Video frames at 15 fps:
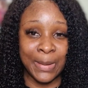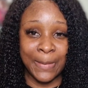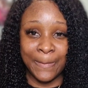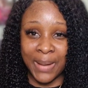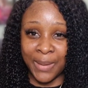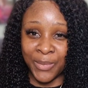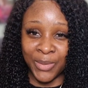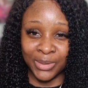
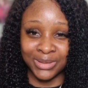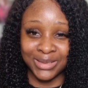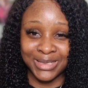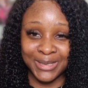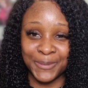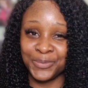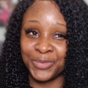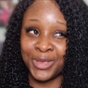per
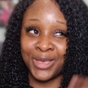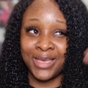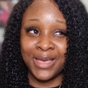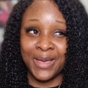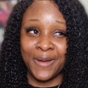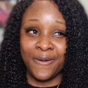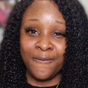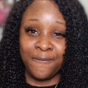month.
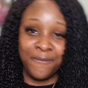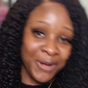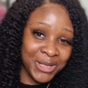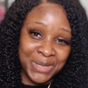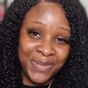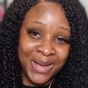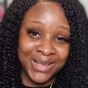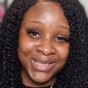
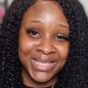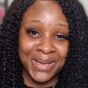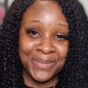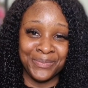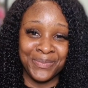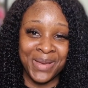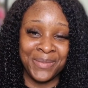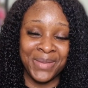£40
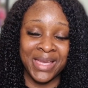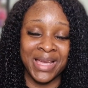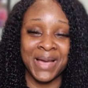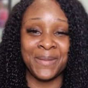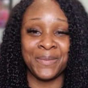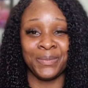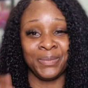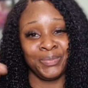in
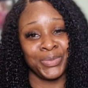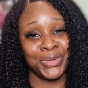Birmingham,